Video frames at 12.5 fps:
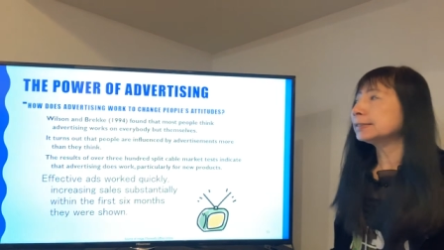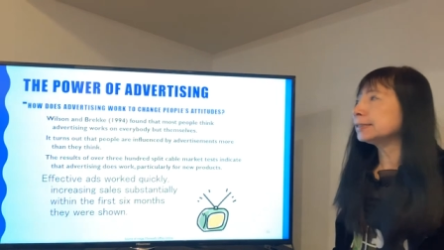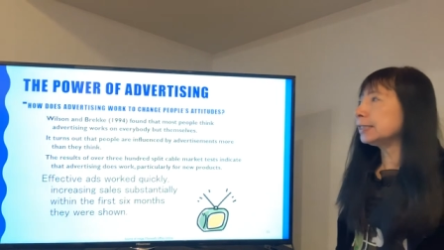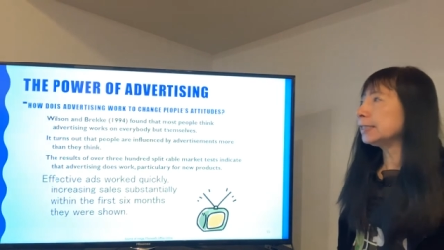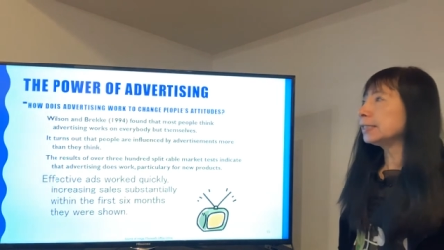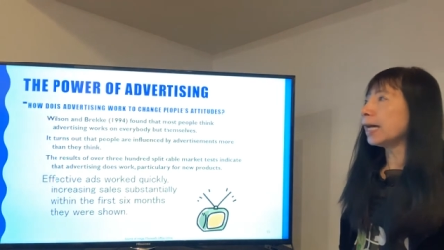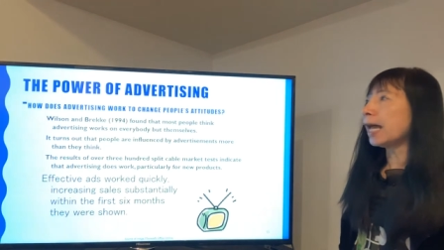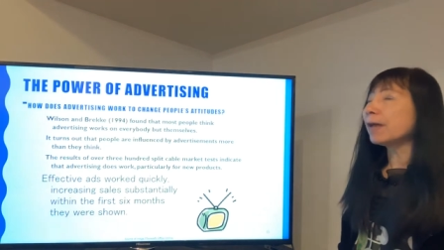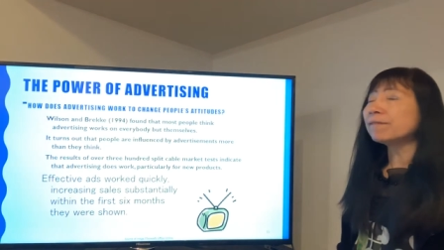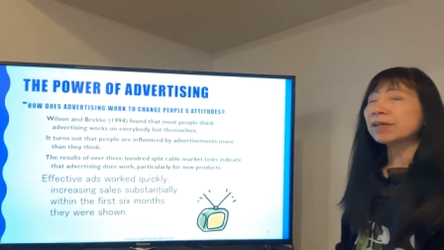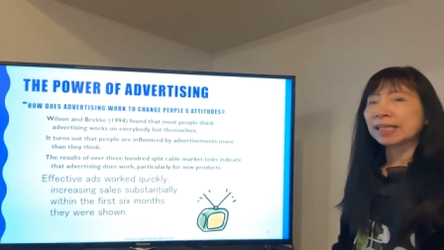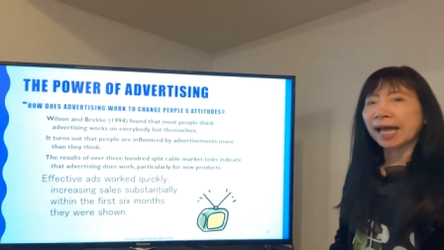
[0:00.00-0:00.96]
see the
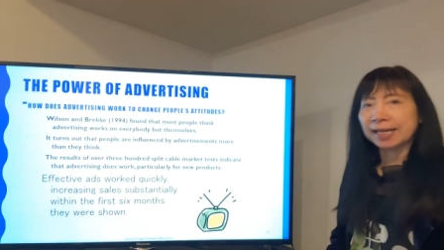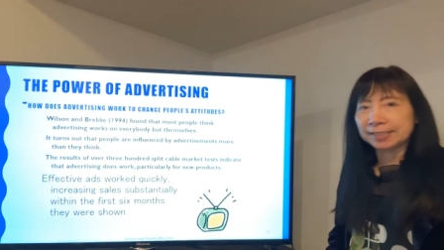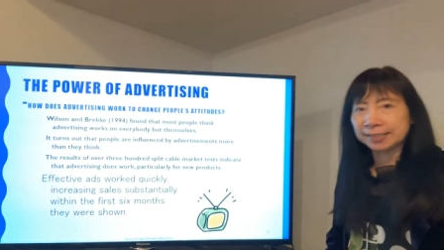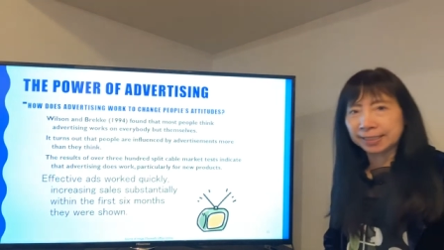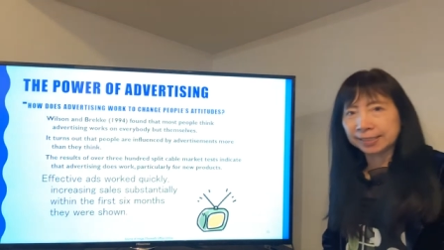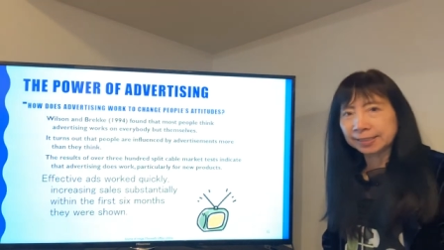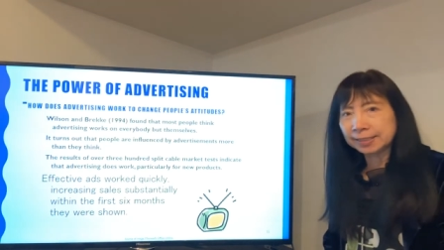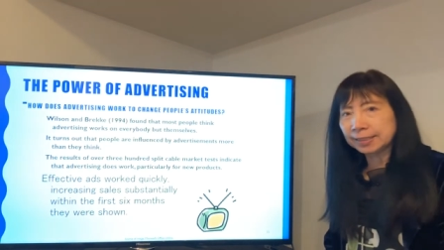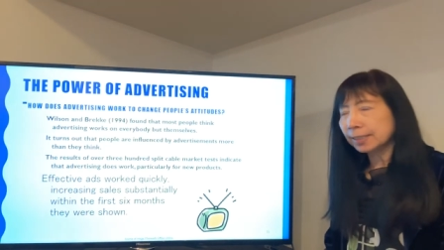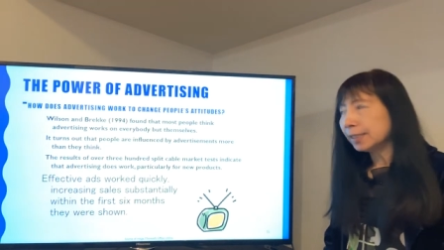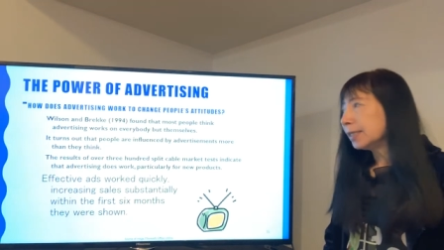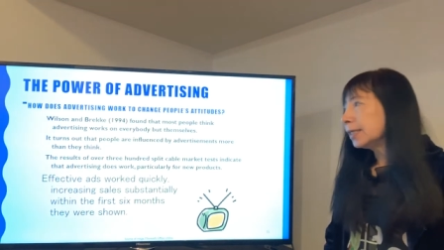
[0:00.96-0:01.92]
advertising.
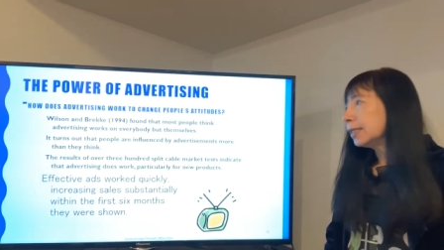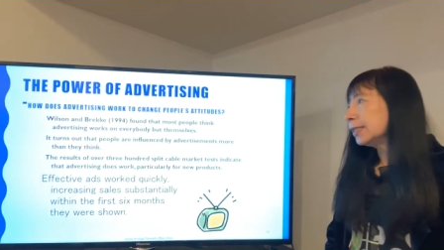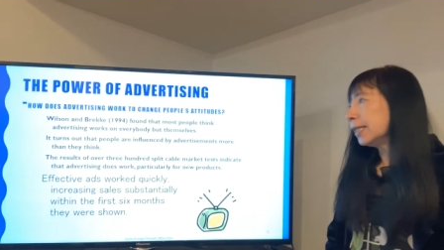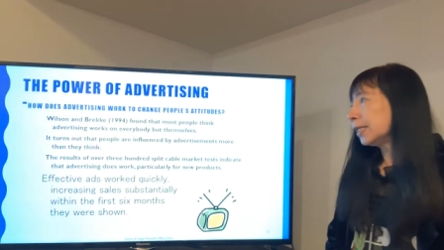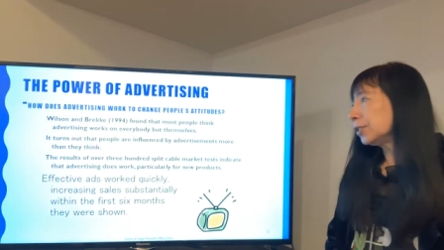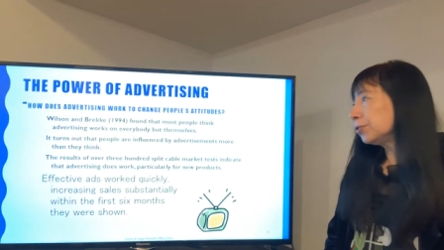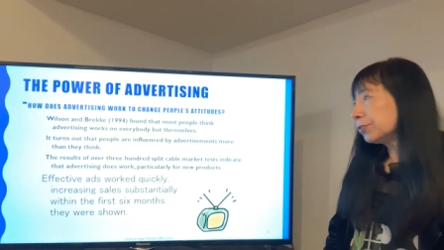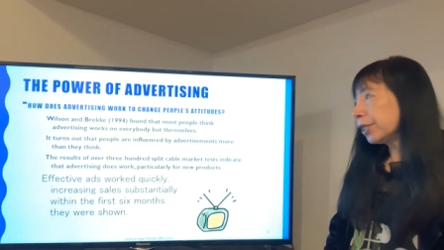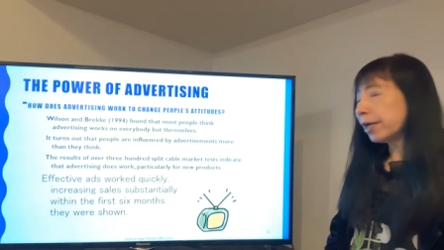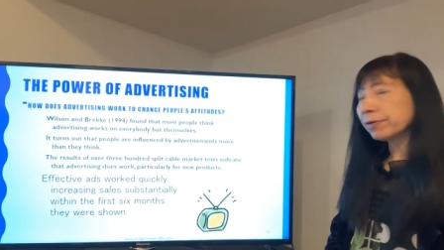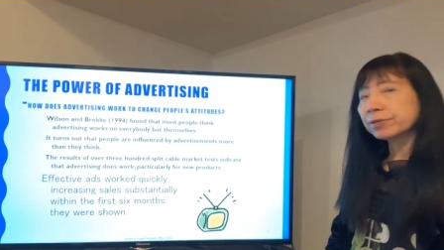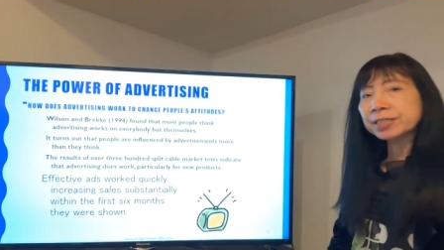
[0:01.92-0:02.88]
Then you
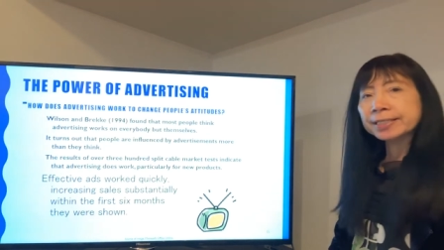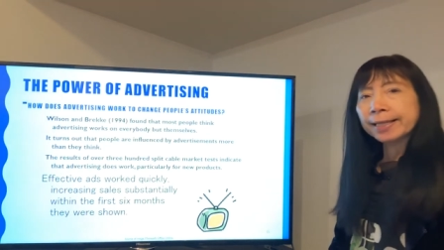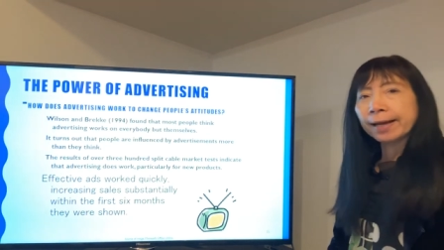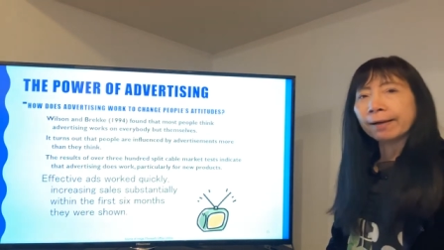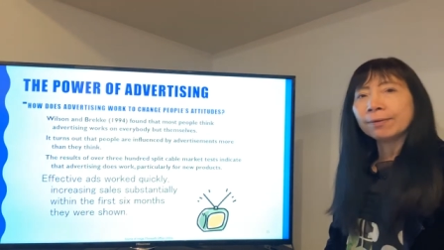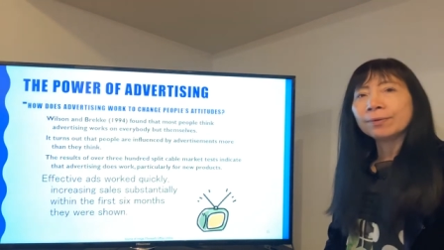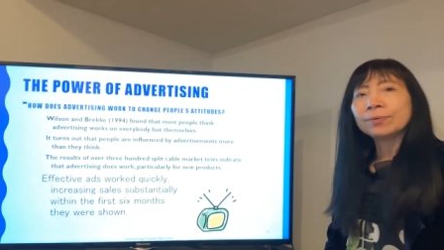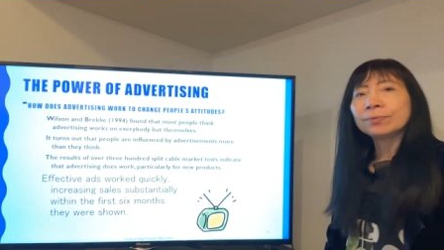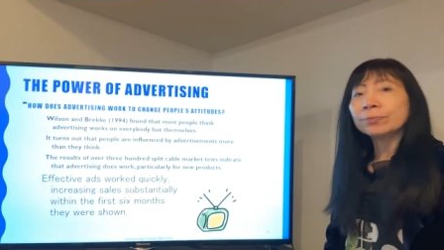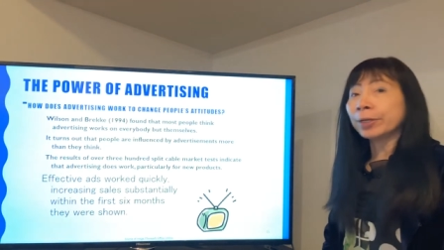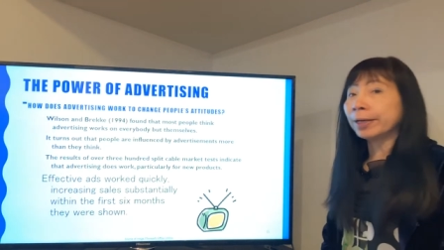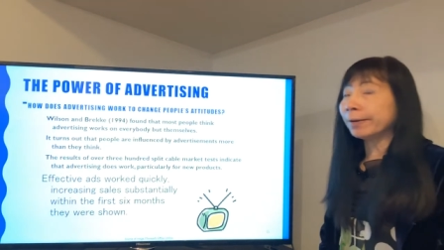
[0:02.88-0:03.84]
tell yourself,
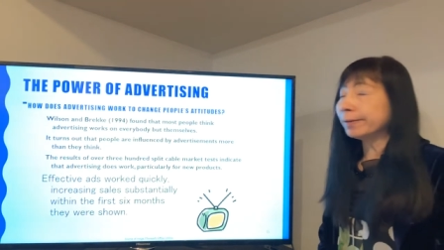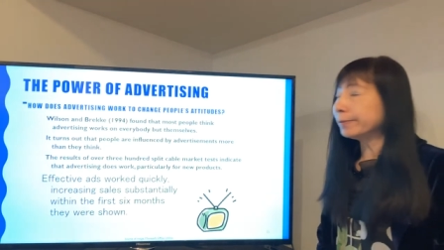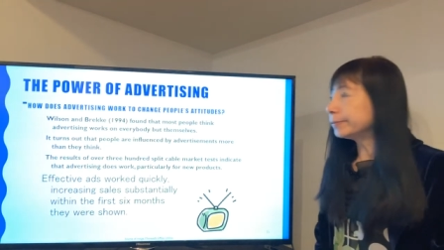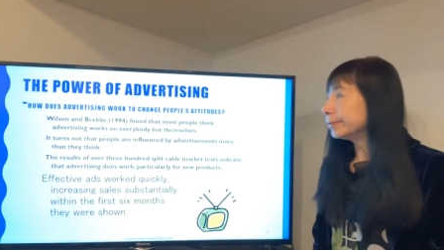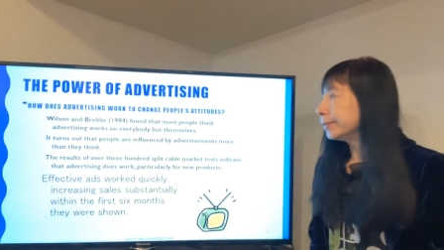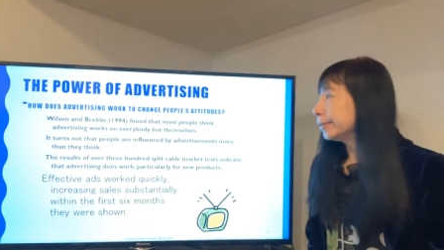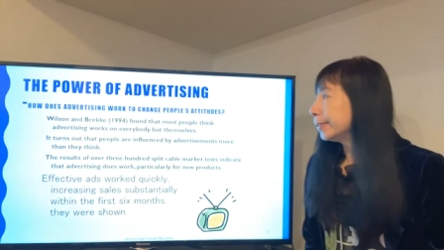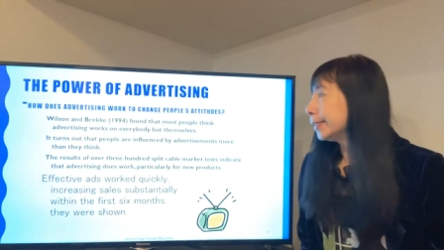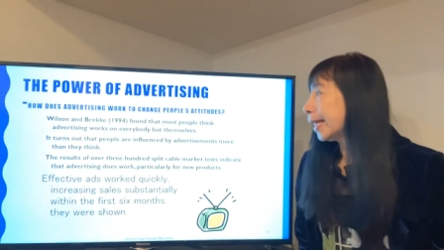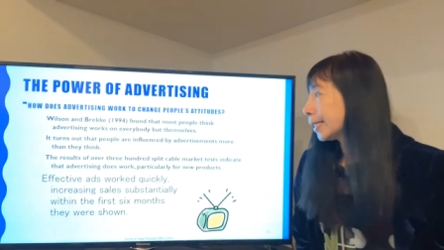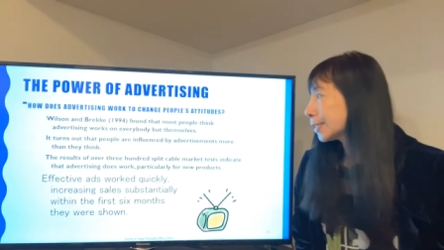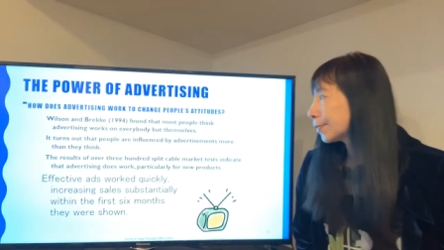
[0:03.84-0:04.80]
well,
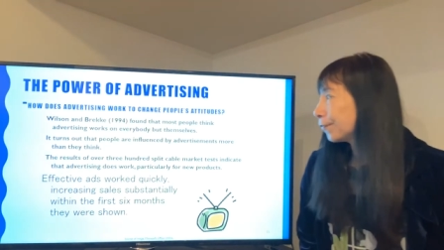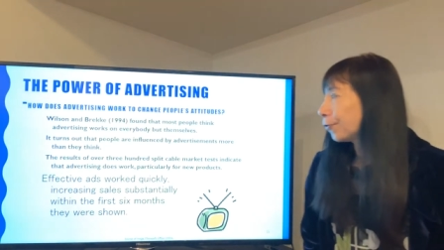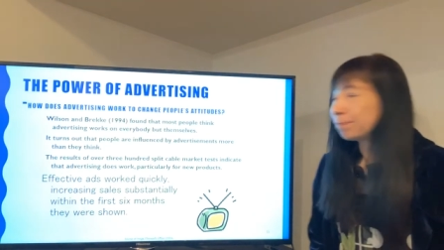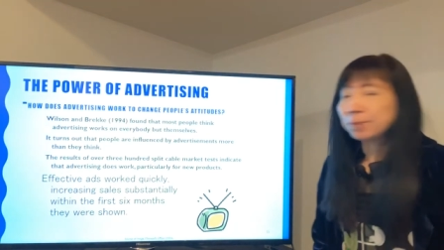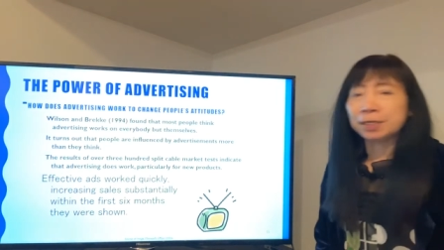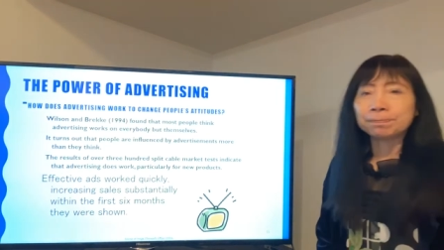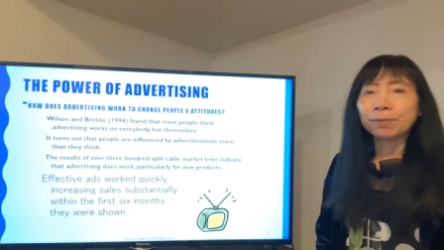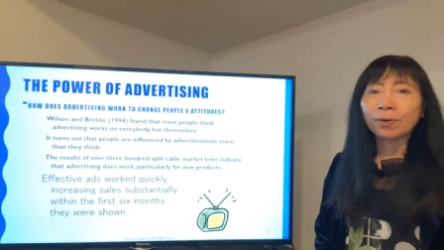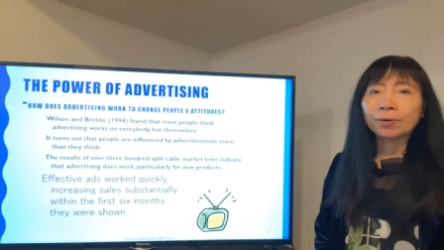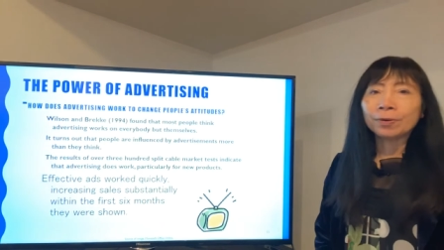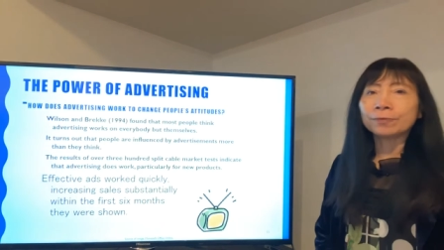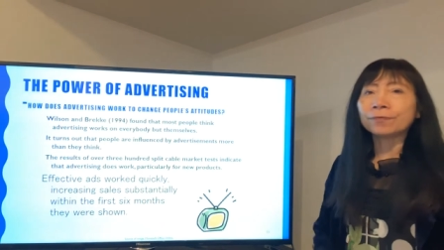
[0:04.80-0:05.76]
that's for
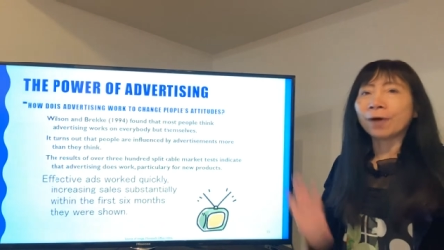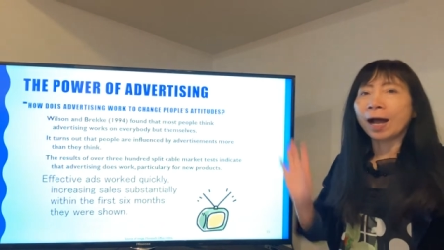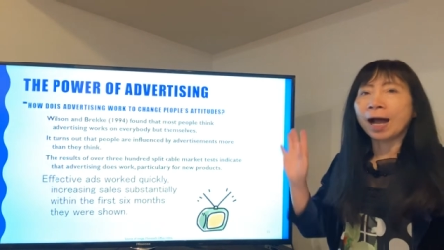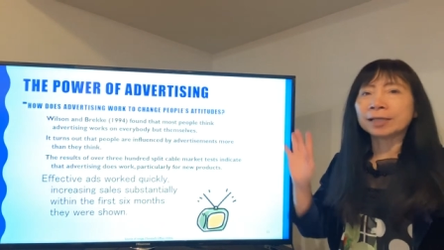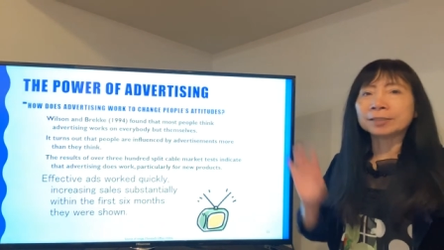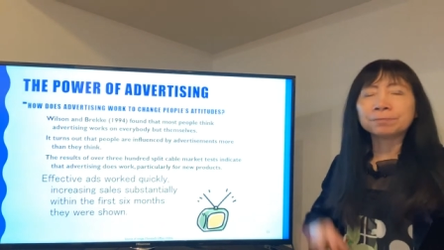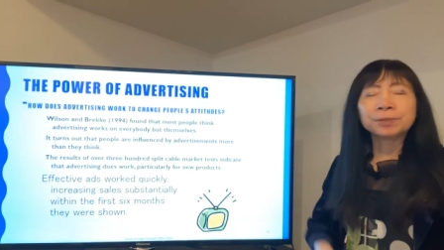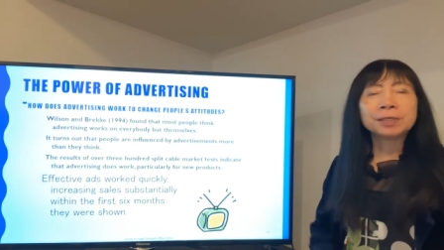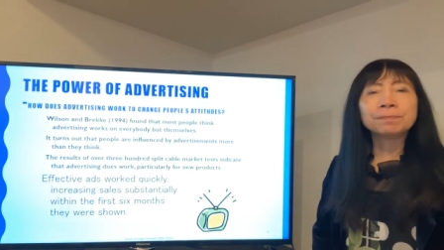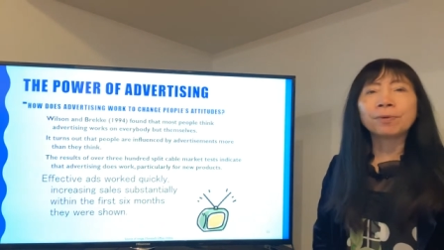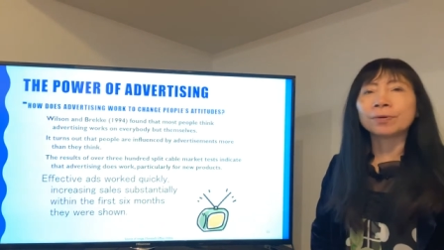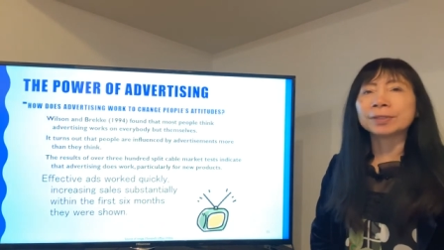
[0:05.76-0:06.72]
people, for other
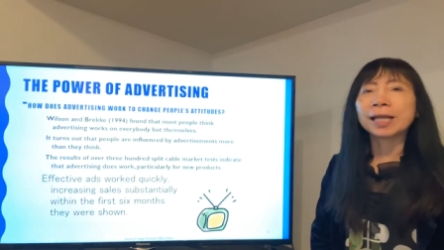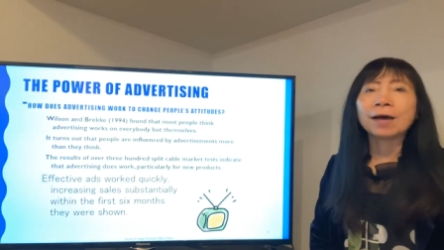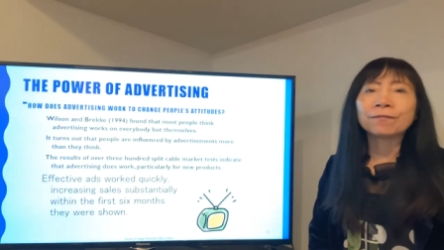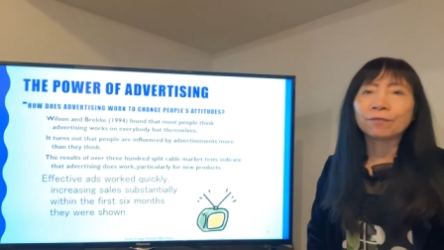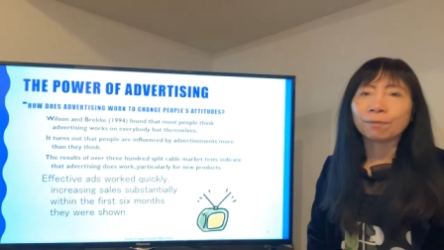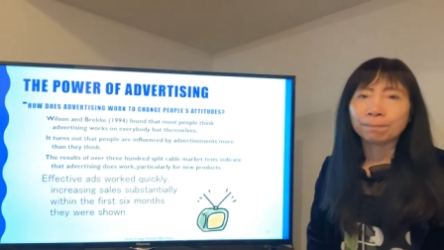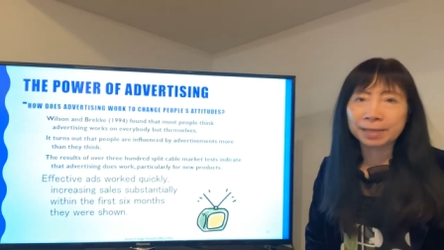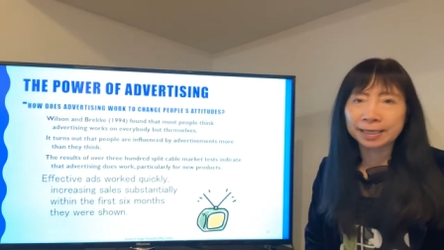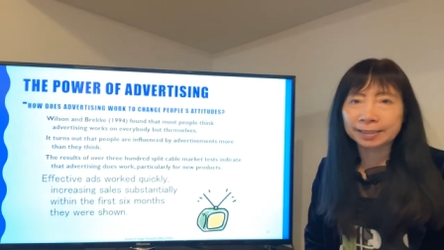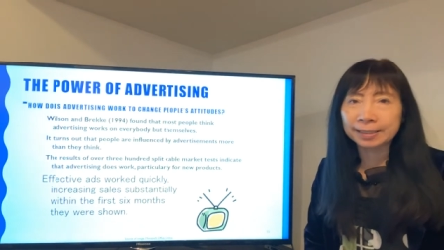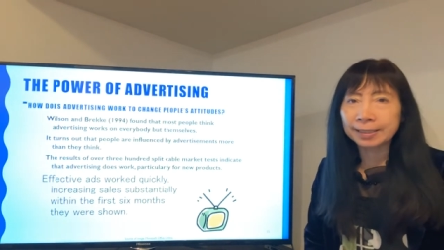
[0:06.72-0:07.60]
people, not for me.